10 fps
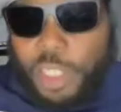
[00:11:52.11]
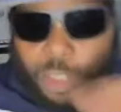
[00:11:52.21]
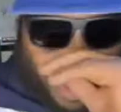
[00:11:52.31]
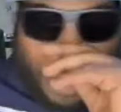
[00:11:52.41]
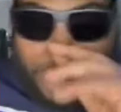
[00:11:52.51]

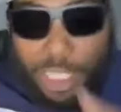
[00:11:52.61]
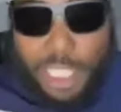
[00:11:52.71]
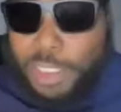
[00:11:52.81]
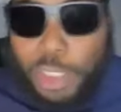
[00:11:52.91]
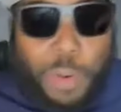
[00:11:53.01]
So I was like,
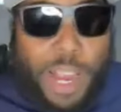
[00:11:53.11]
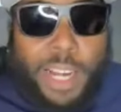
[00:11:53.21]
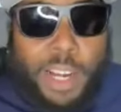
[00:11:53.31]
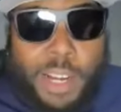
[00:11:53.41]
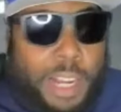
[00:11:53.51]
it's so hot
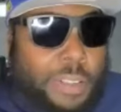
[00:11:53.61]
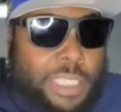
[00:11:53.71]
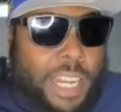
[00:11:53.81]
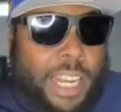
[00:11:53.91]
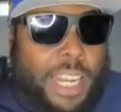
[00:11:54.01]

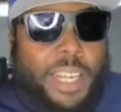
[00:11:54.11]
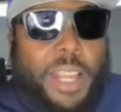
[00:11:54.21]
outside,